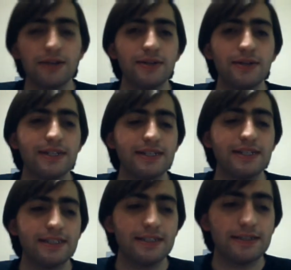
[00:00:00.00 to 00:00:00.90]

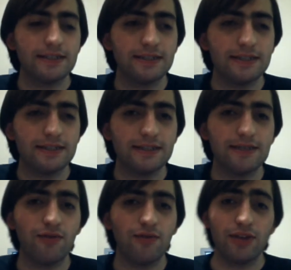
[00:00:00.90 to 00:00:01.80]
Now,
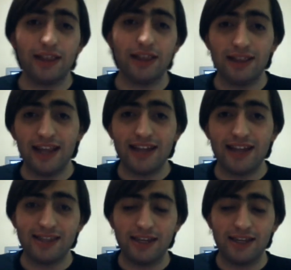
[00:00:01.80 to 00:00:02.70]
for the
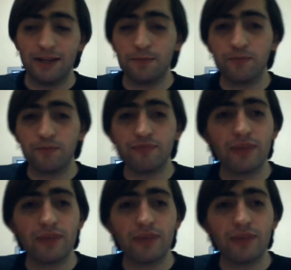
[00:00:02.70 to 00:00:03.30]
last thing,